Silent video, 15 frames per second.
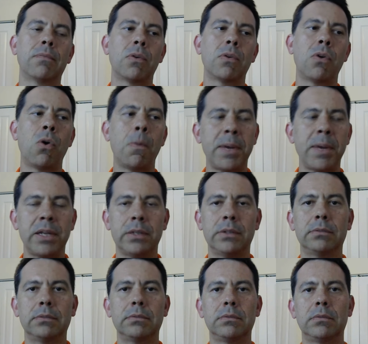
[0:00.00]

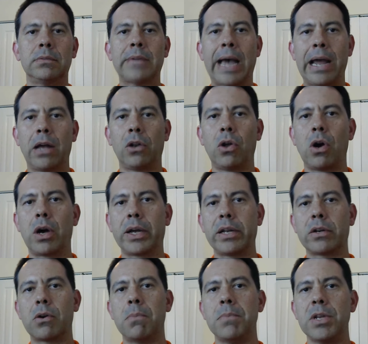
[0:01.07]
open dialogue and
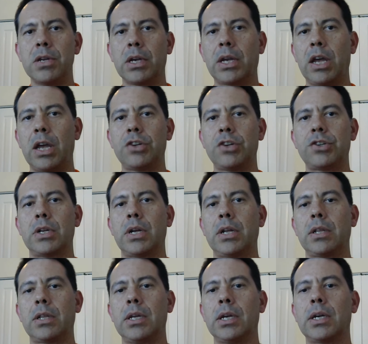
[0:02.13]
communication. I
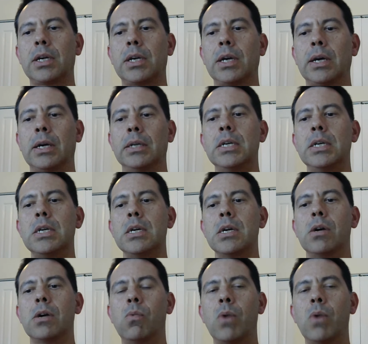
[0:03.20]
think. Uh,
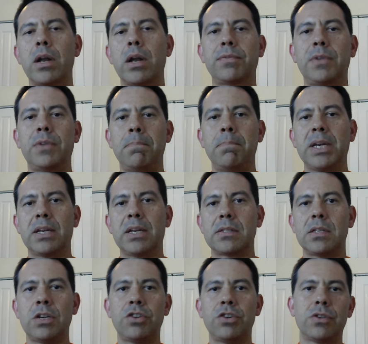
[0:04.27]
uh, one of the
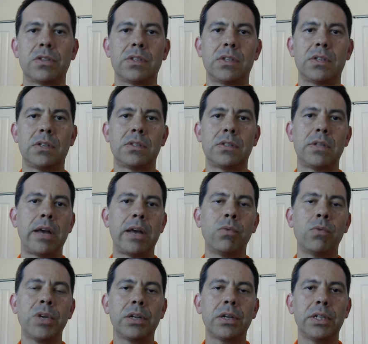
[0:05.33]
biggest issues is that
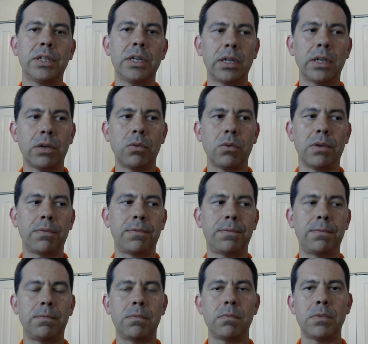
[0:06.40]
we are dealing with
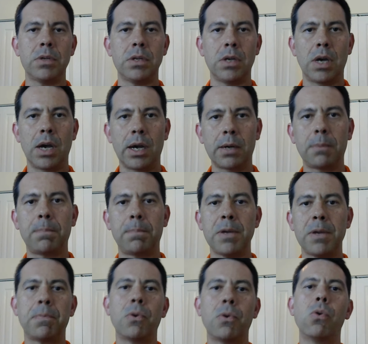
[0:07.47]
young
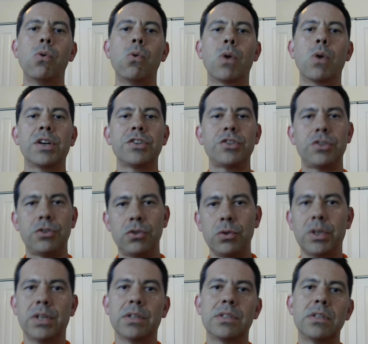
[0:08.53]
people who are
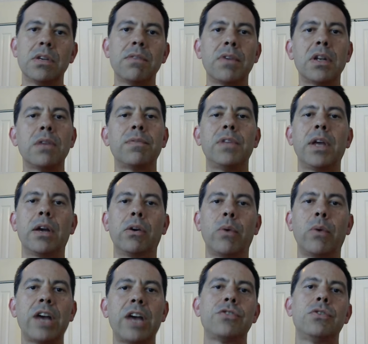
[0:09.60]
students. Even if they're
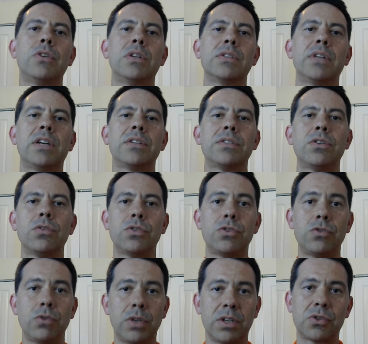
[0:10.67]
grad students, they're still
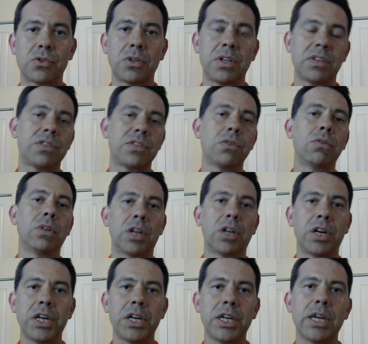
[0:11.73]
students. So they're still
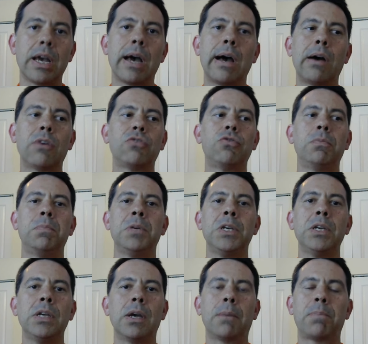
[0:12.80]
learning how to
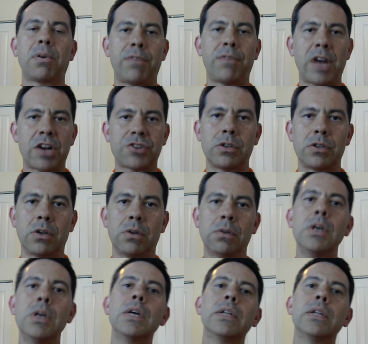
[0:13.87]
be a
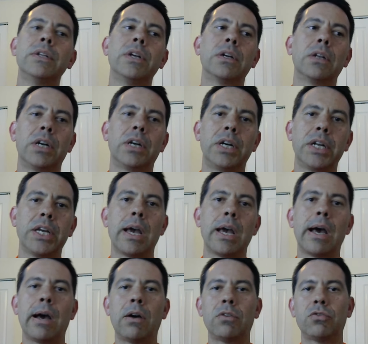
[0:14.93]
professional. They're learning
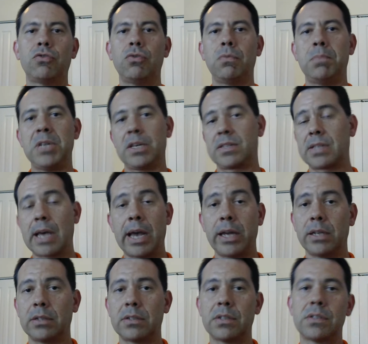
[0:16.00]
how to be a
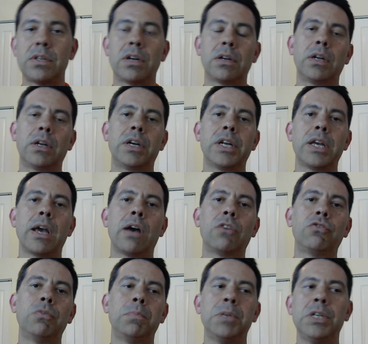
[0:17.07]
scientist. They're learning how
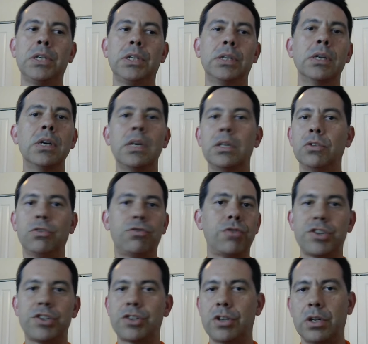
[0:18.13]
to be
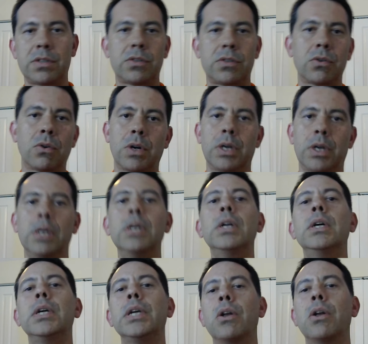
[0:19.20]
nutritionists or,
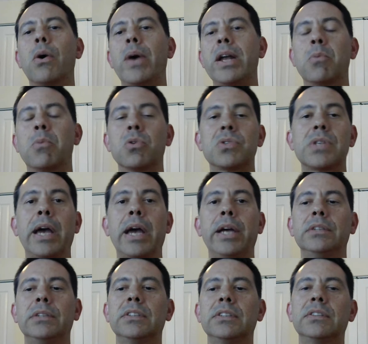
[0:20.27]
you know, animal
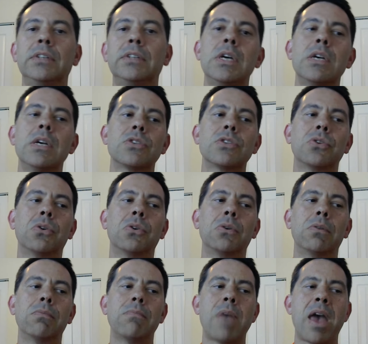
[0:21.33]
scientists.
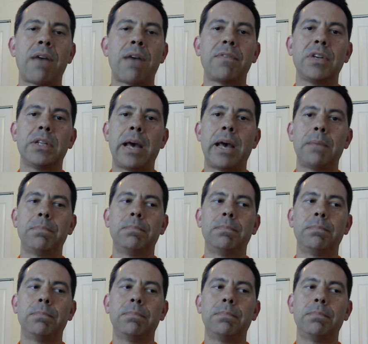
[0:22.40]
So having that,